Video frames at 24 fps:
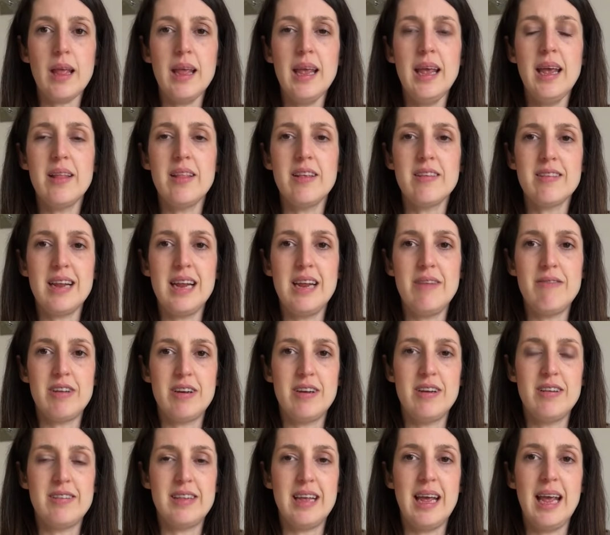here, the sleeve
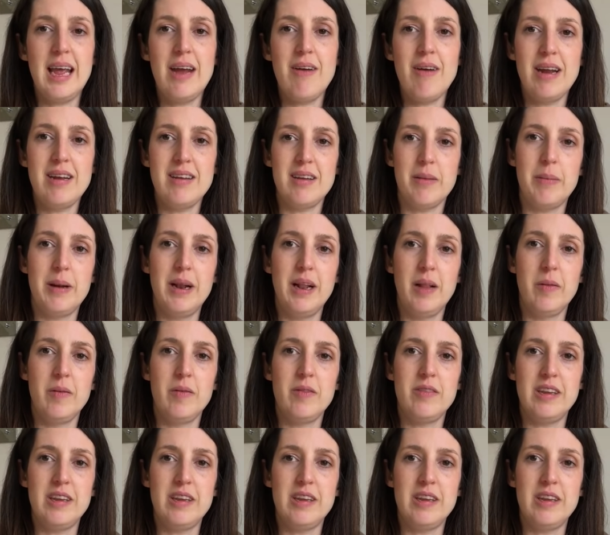didn't sit here, it ended up a little,